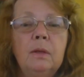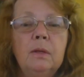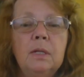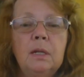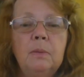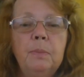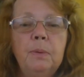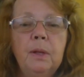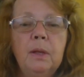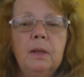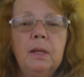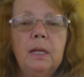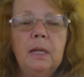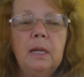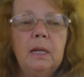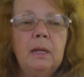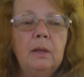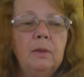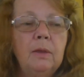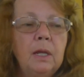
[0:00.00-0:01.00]

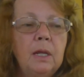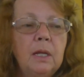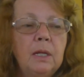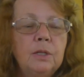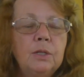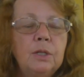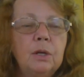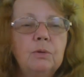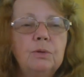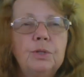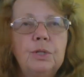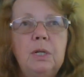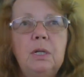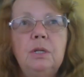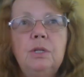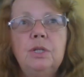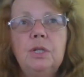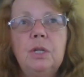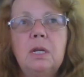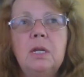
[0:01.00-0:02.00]
typically the
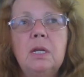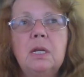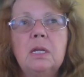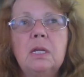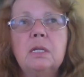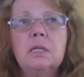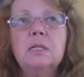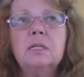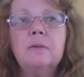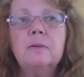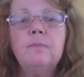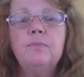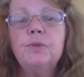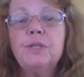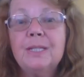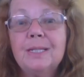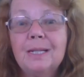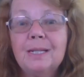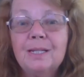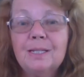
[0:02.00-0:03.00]
dosage is
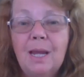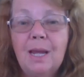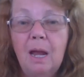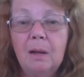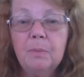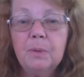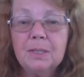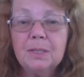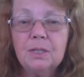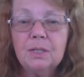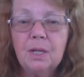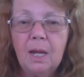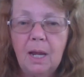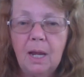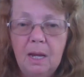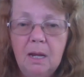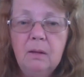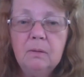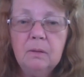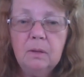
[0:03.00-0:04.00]
6 tablets a
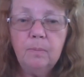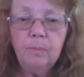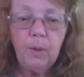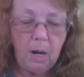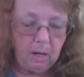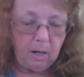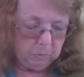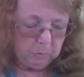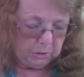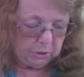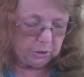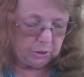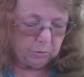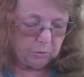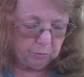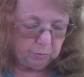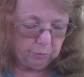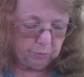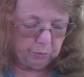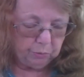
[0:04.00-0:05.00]
day. I would
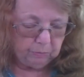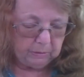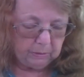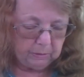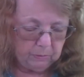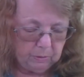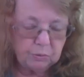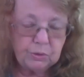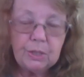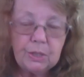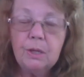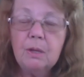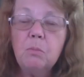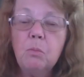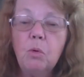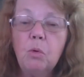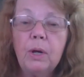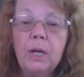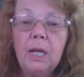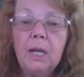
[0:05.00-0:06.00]
do 3 of those in the
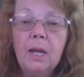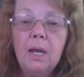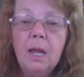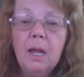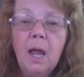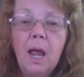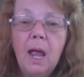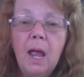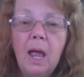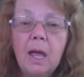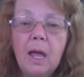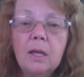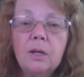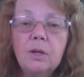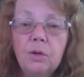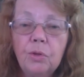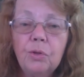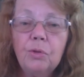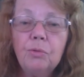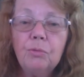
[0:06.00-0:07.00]
morning
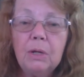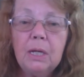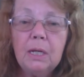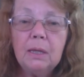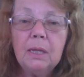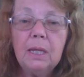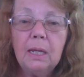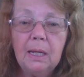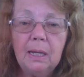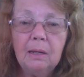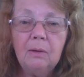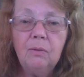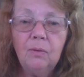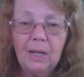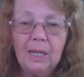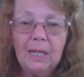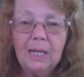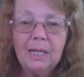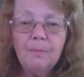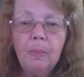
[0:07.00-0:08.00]
and 3 in the
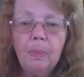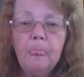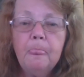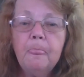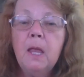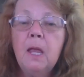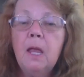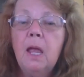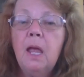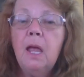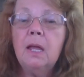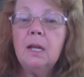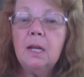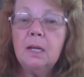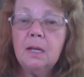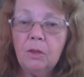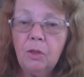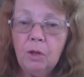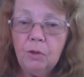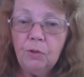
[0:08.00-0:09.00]
evening. And
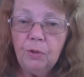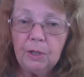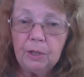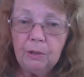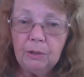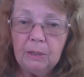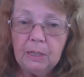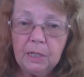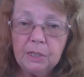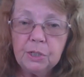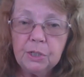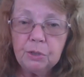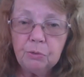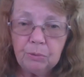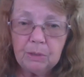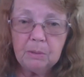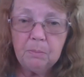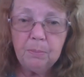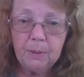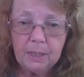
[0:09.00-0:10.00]
another thing you need to
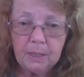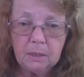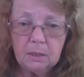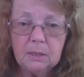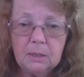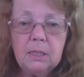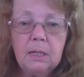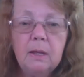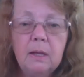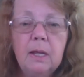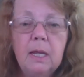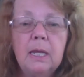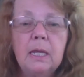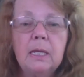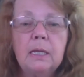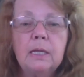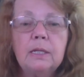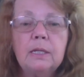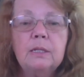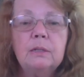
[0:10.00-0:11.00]
rebuild
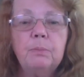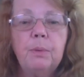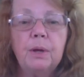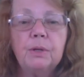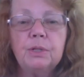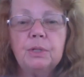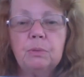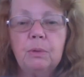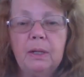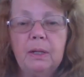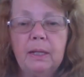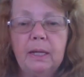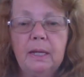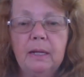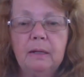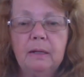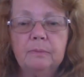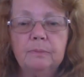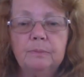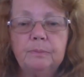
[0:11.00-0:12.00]
is
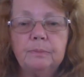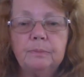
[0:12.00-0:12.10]
Boswellia.